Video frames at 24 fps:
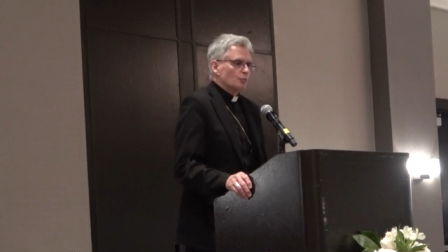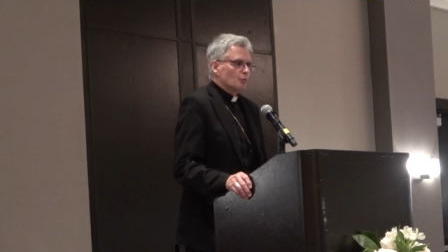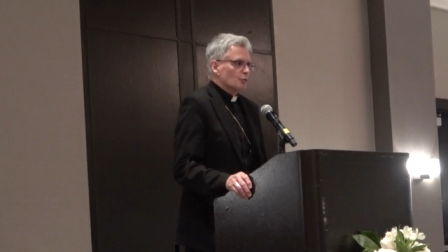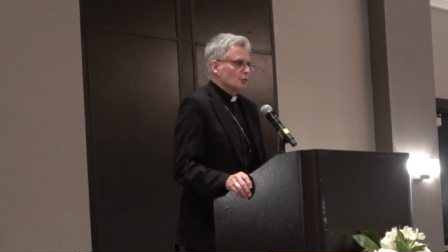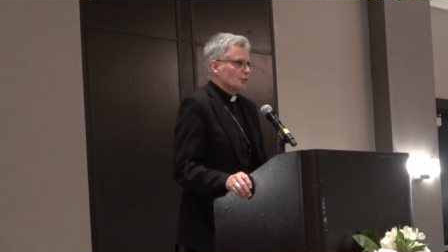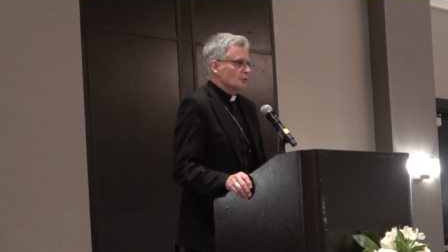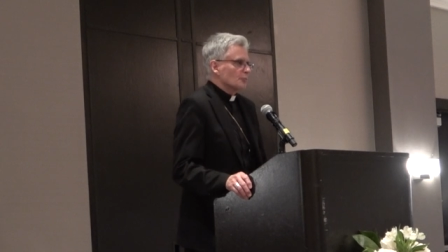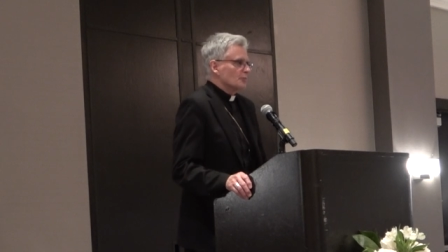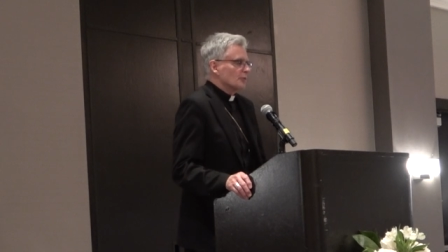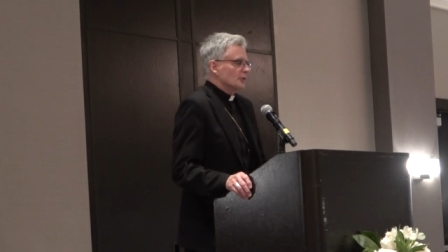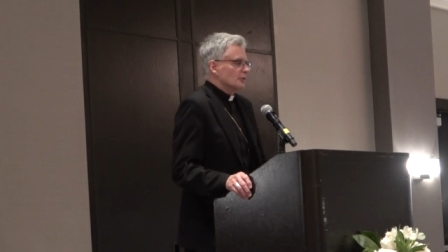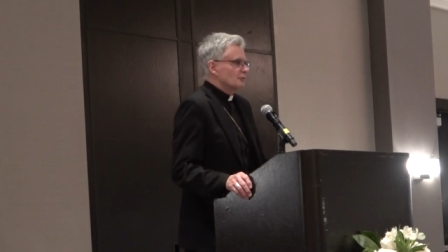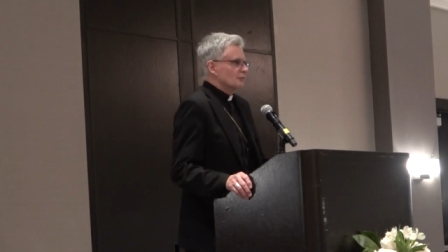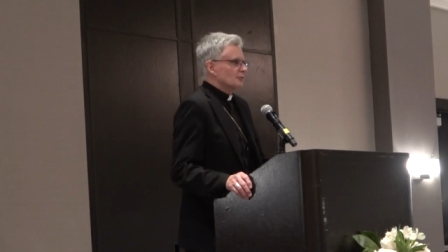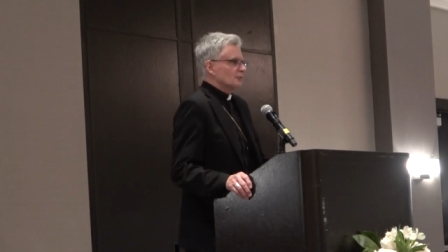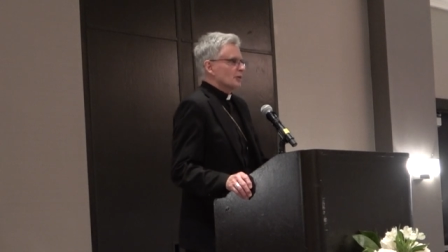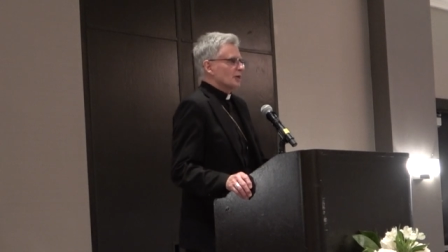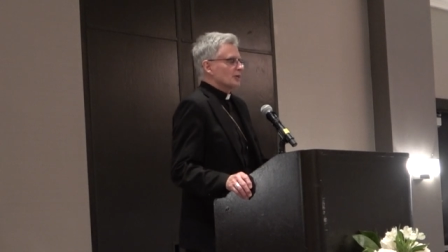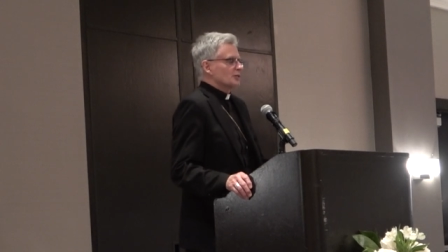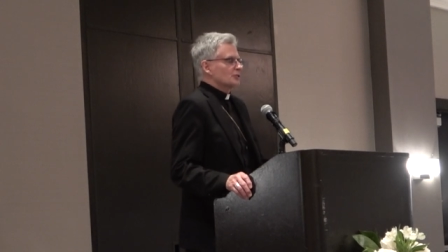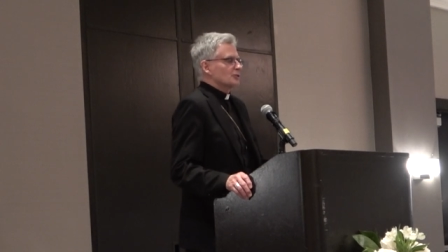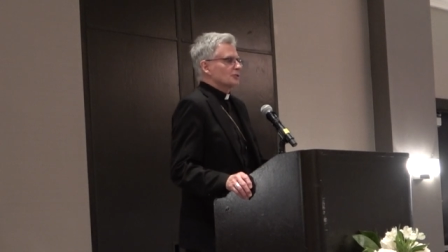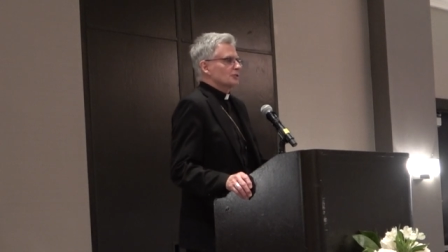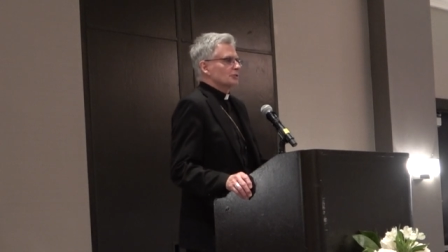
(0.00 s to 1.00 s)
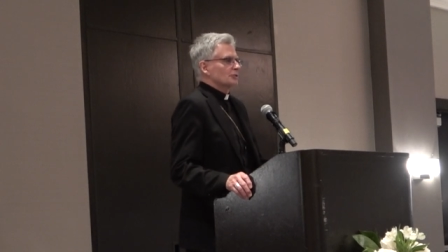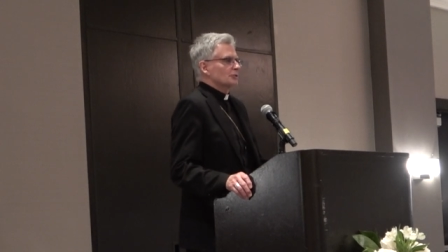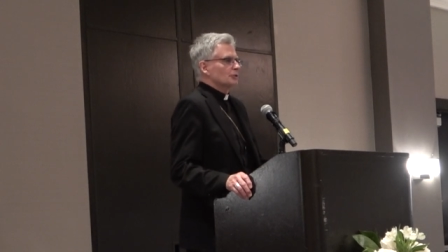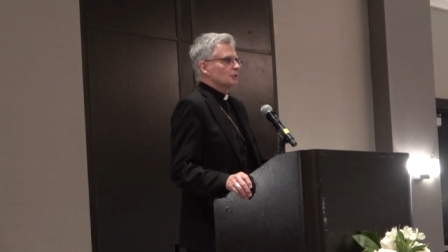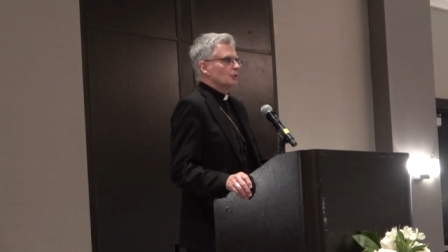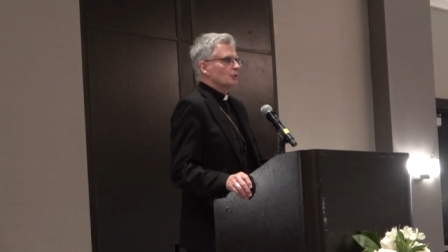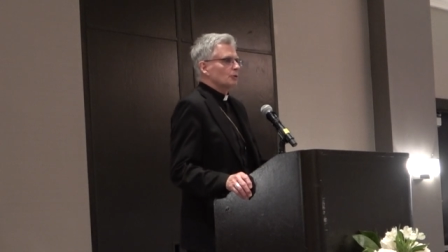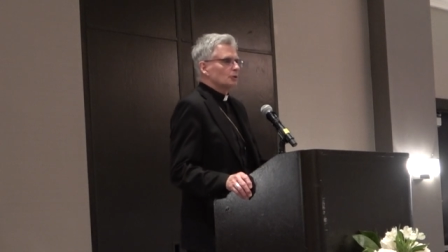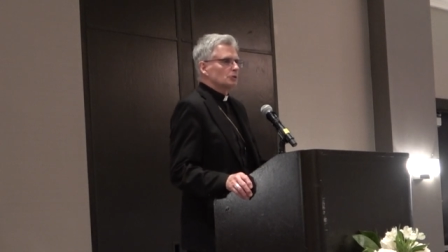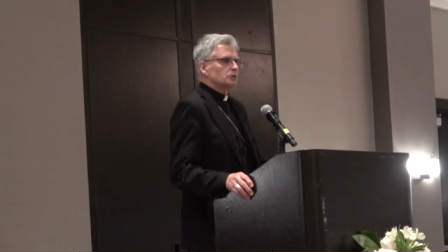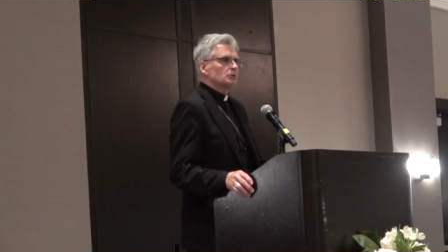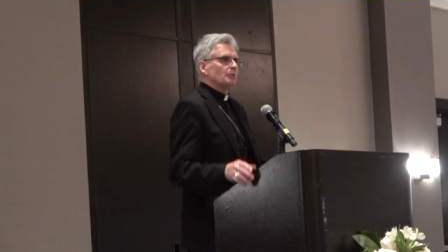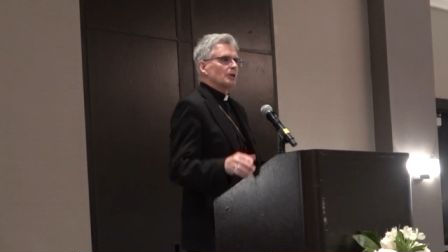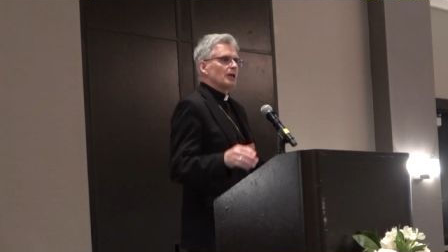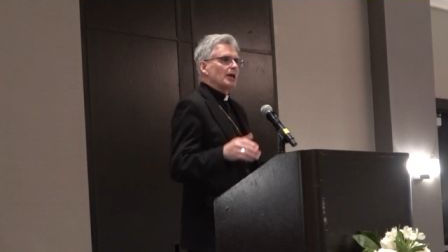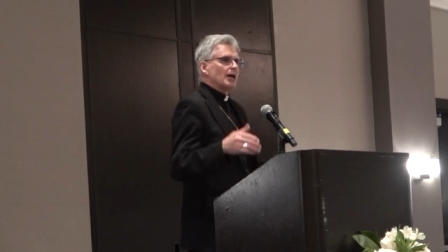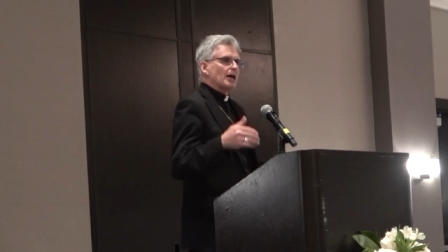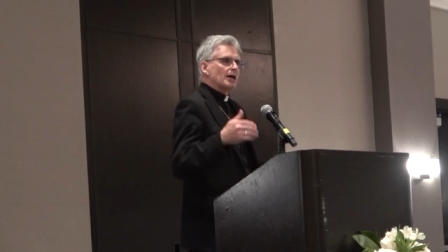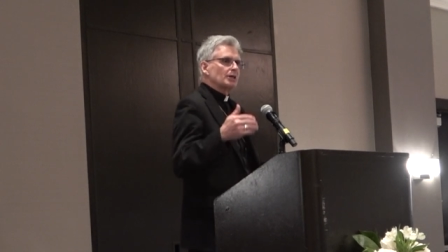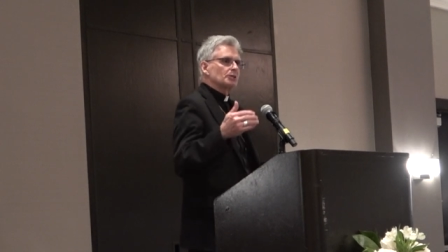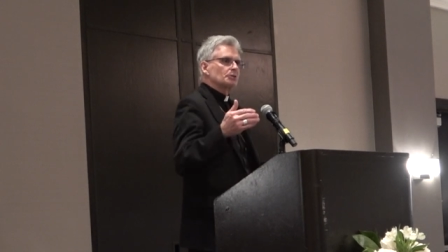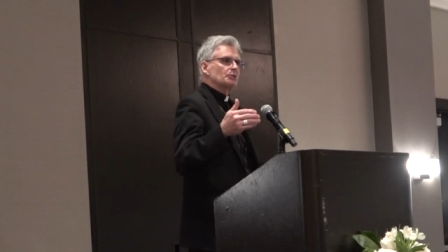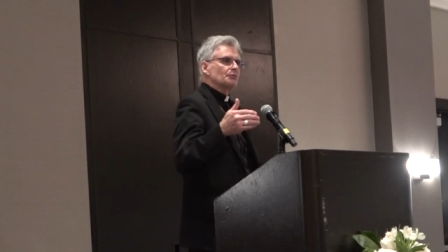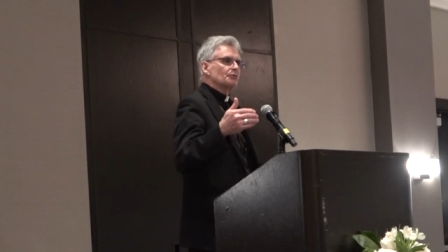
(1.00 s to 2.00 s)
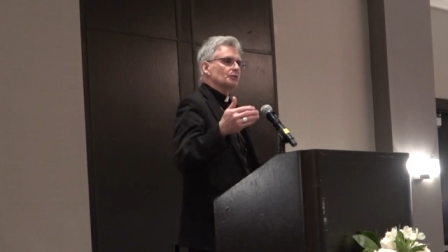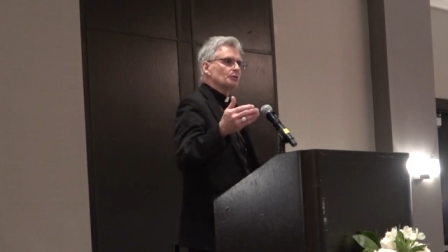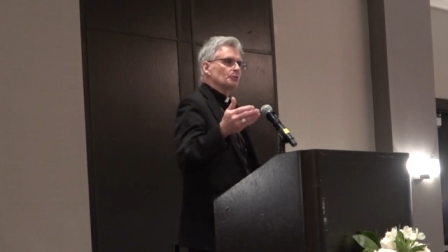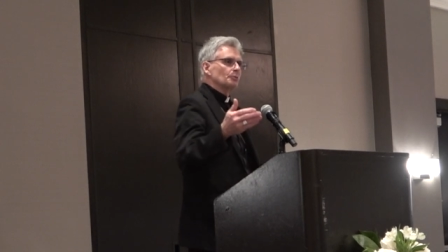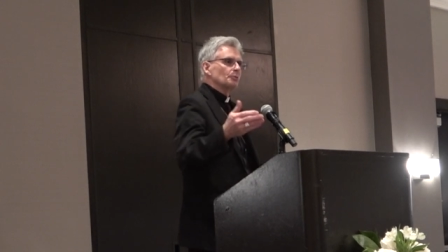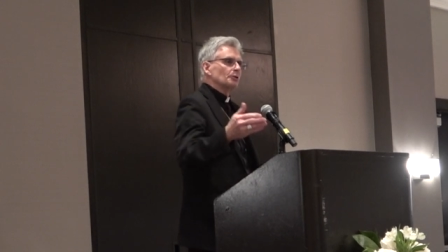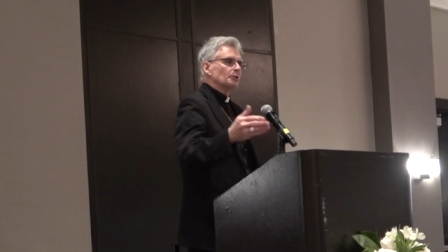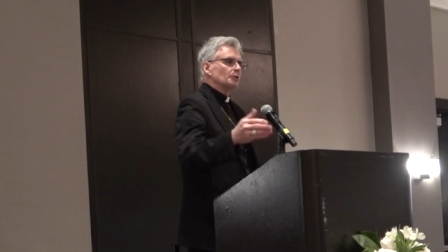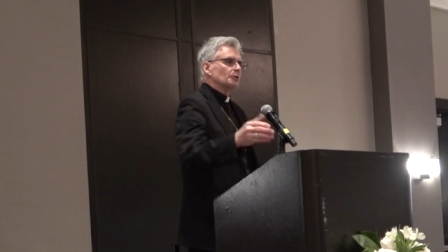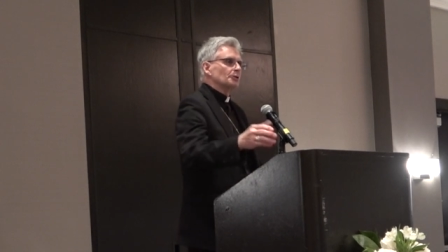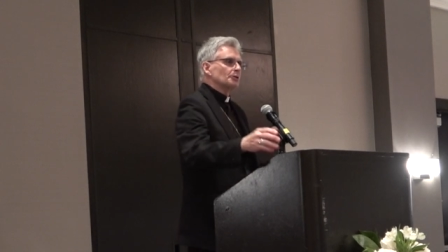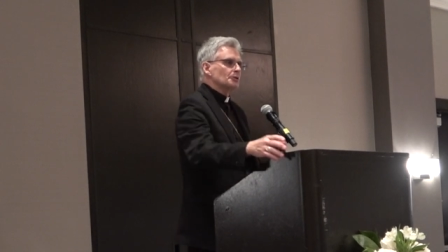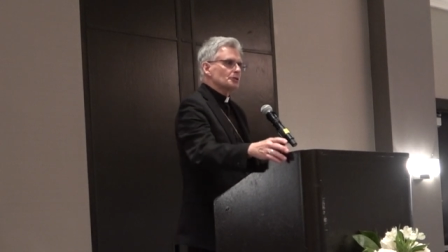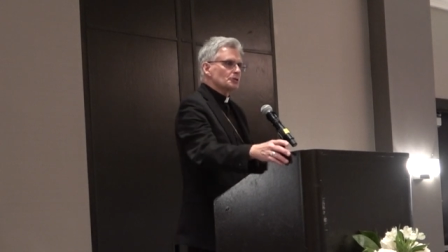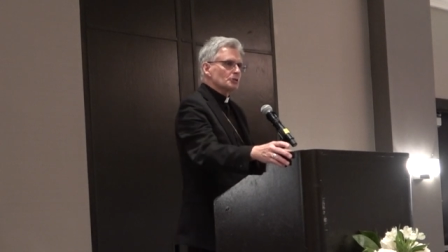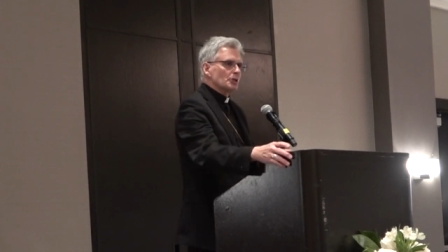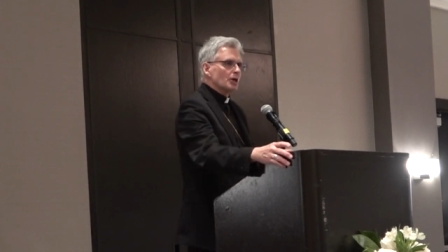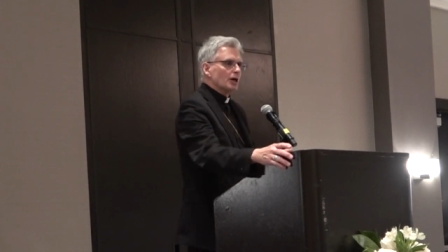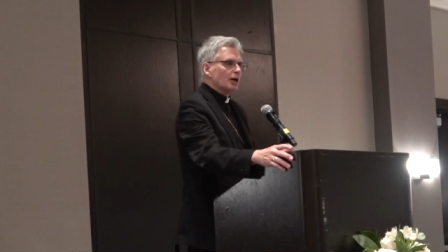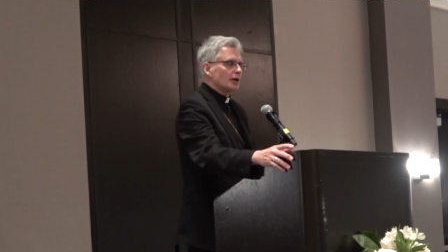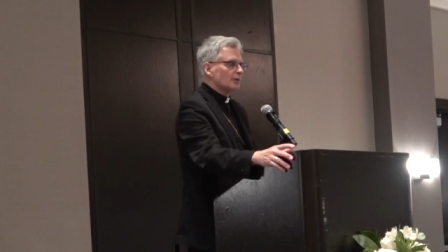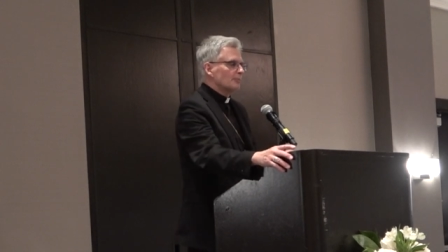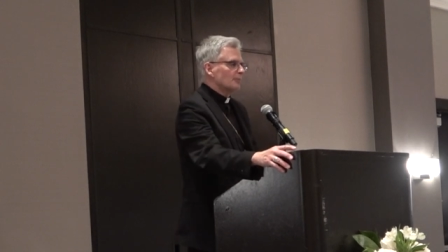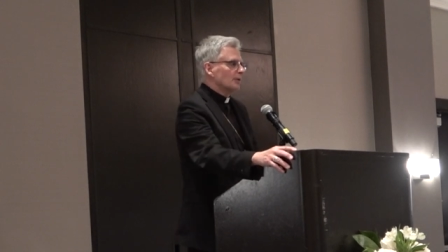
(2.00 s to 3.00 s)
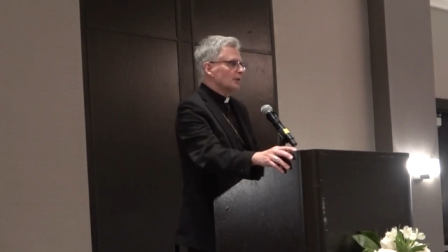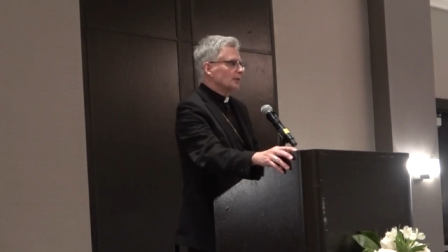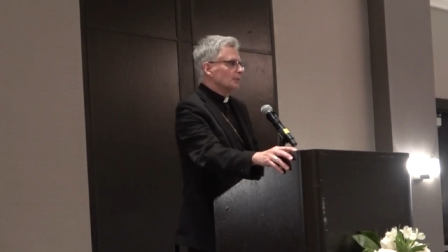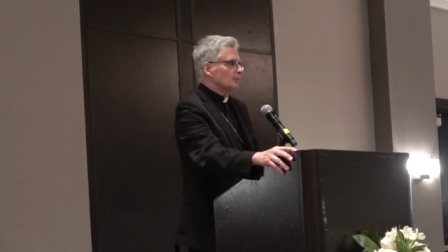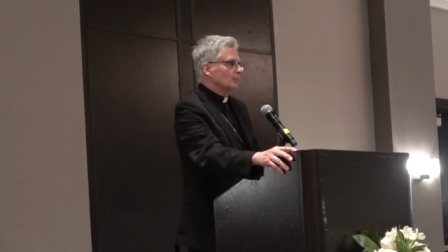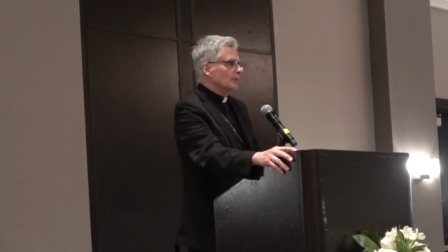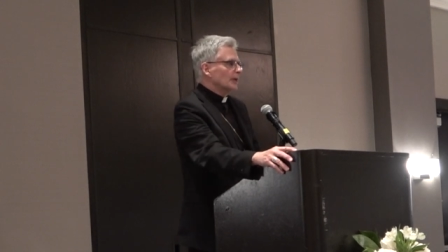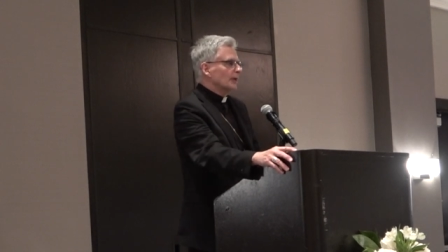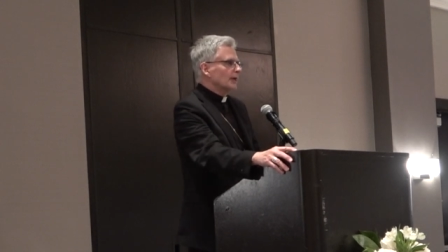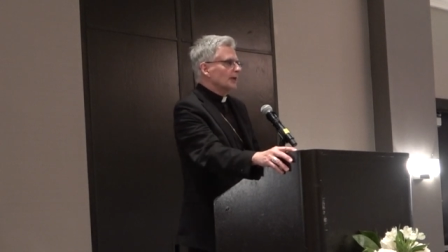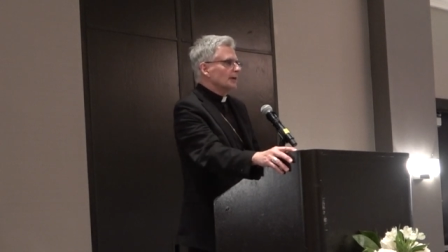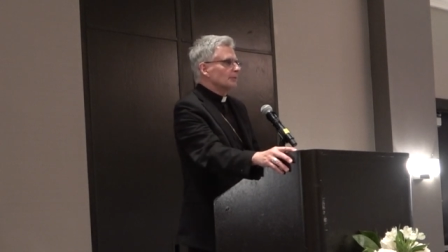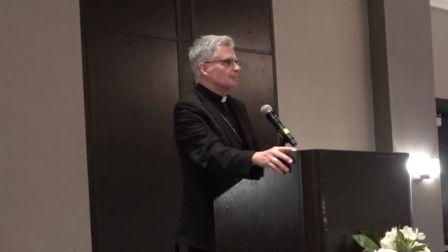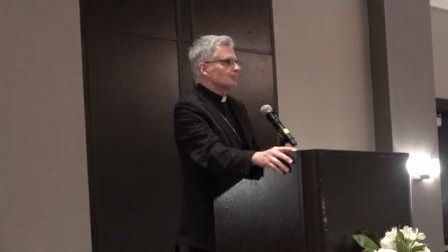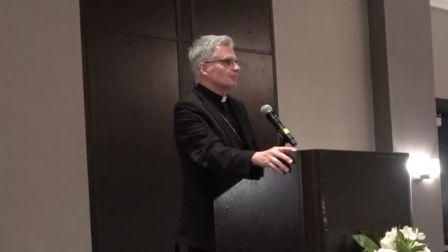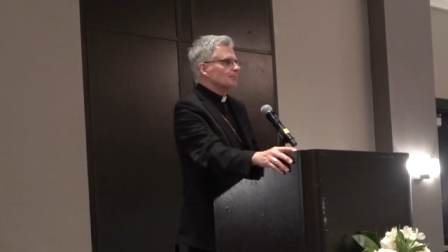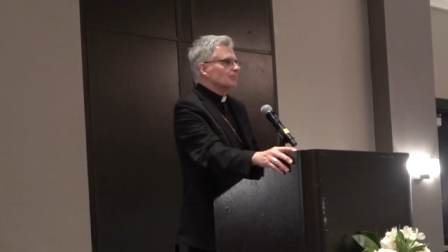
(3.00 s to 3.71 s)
Word made flesh. The ultimate act of humility is God made man.